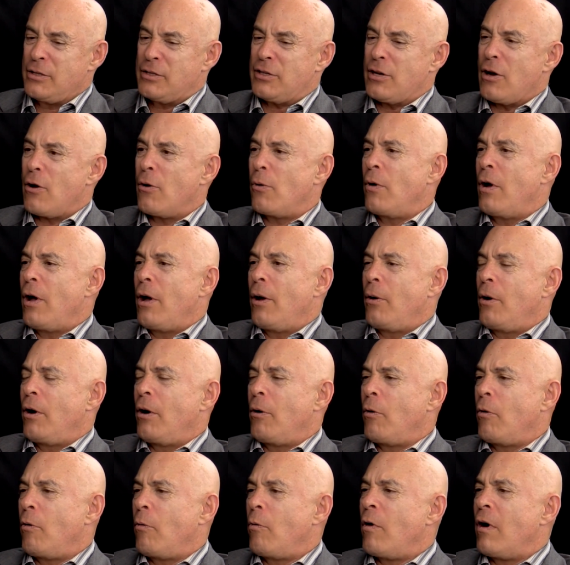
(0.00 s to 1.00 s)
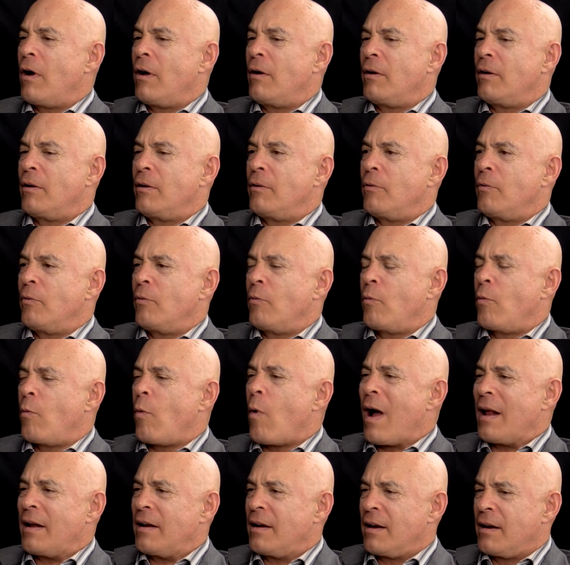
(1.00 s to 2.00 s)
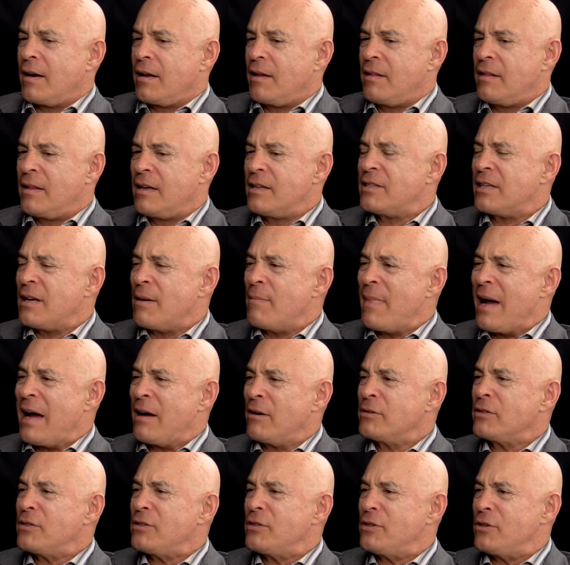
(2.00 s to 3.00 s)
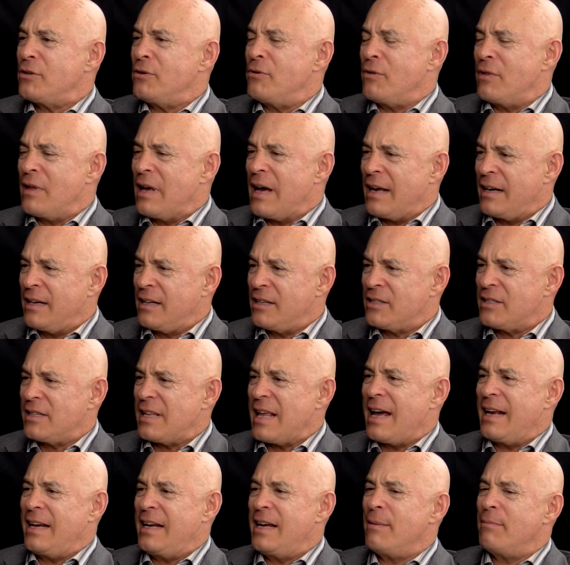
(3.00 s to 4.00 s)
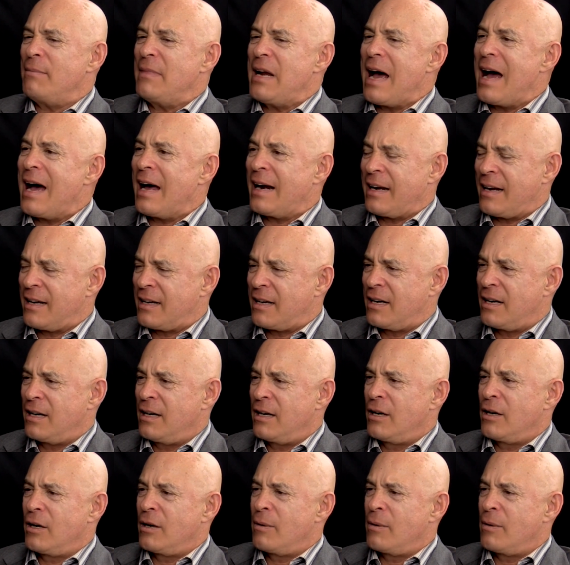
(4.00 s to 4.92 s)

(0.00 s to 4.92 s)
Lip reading: So what this amounts to then is that hypnotic